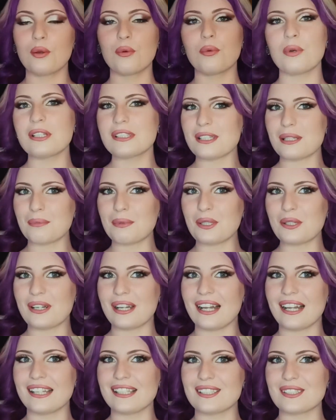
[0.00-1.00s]
What's up, you
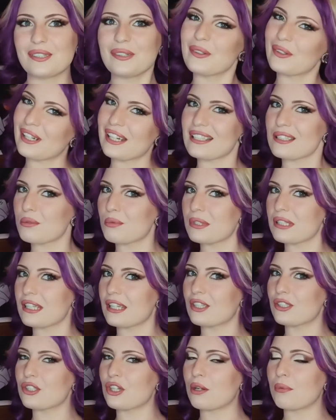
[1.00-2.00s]
guys? Or as we
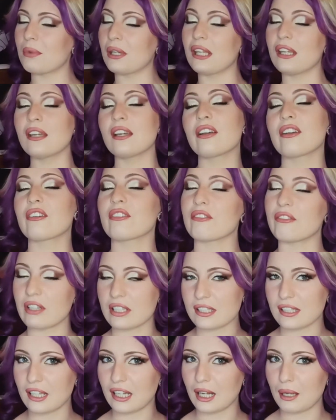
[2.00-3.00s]
say in Germany,
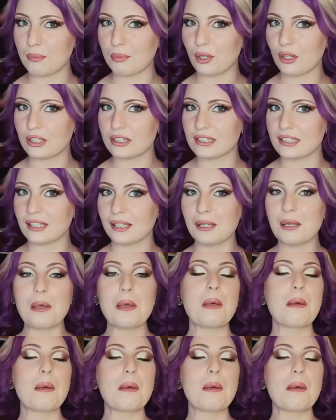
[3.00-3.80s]
was geht ab, Leute?